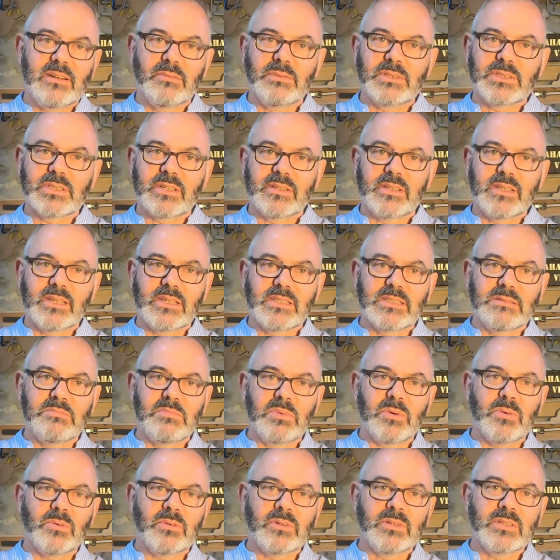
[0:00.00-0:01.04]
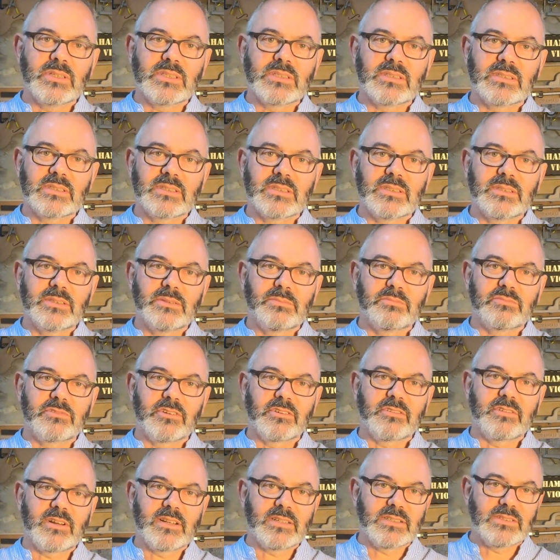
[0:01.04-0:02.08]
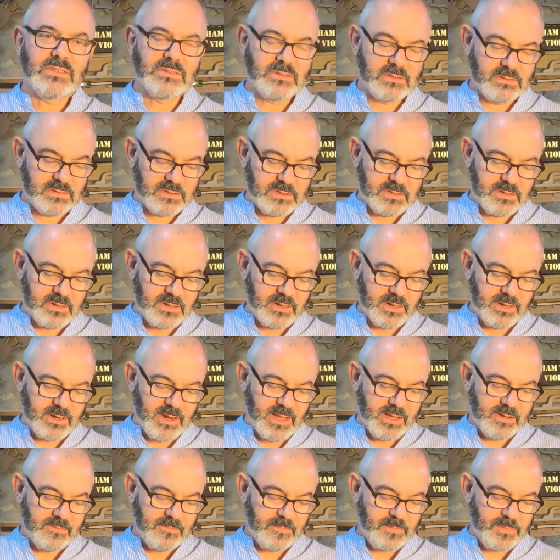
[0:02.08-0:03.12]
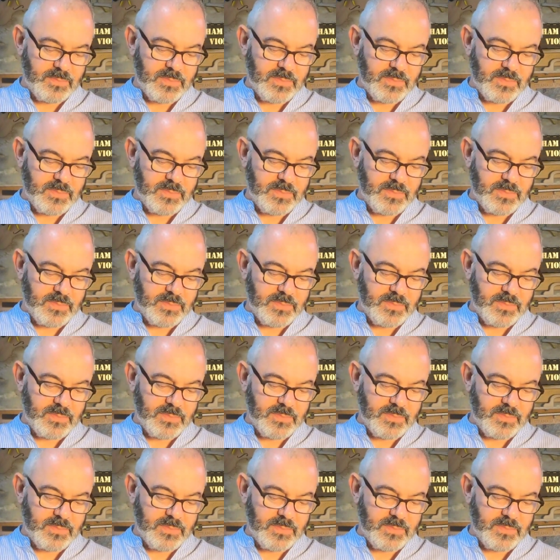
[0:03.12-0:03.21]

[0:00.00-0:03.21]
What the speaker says: which I think is important to progress now.